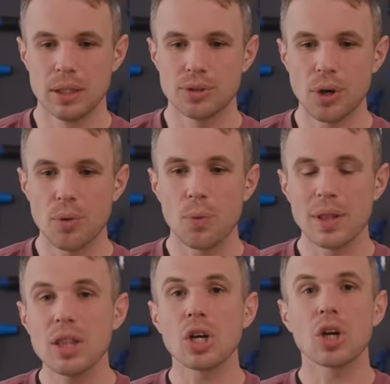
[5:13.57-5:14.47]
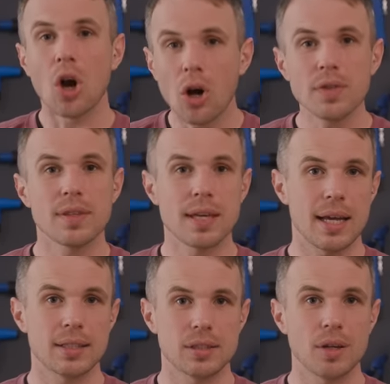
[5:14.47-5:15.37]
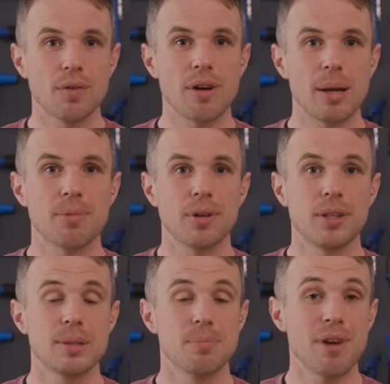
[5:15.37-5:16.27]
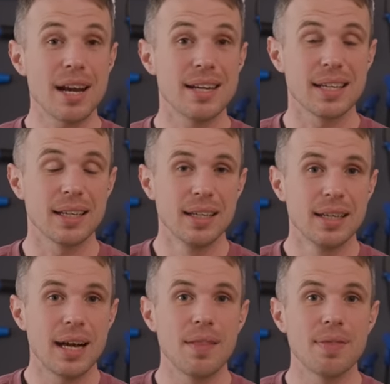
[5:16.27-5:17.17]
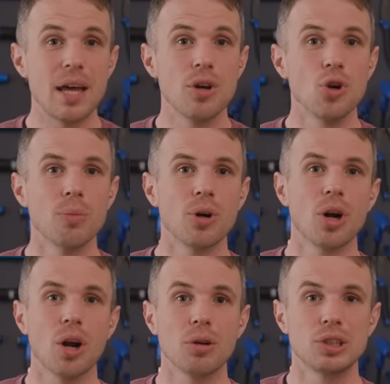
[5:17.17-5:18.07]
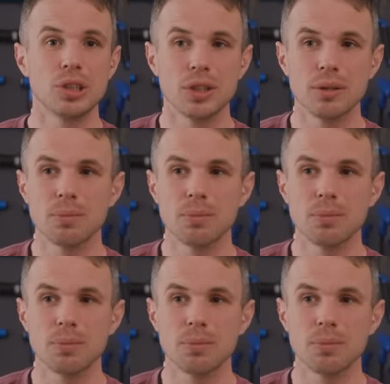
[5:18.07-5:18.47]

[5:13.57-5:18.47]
So within the context of Crank Brothers branding and their Norman nomenclature,